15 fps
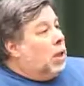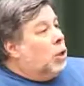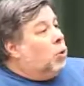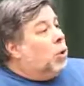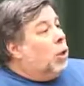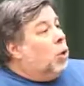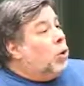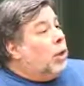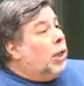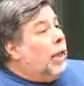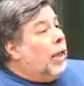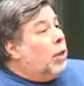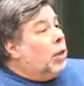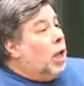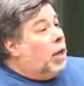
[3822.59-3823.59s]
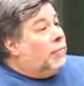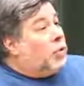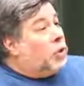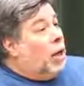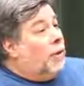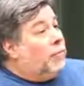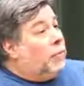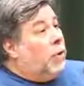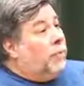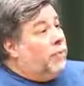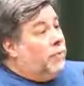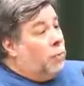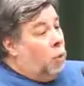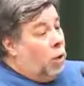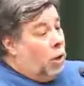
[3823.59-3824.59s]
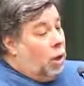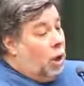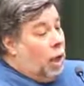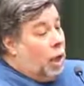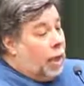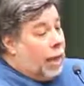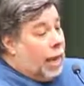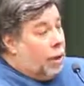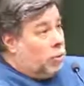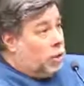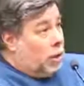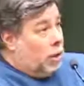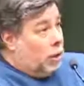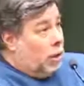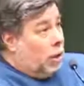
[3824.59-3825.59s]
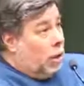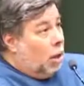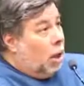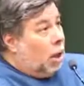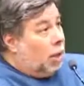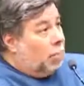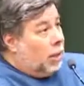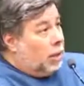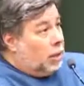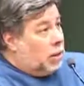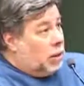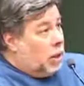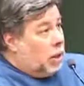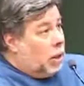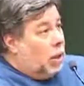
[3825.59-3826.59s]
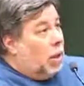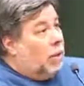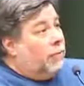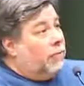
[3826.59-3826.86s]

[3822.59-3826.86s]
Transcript: You can only get a lot of software for accounting on a PC,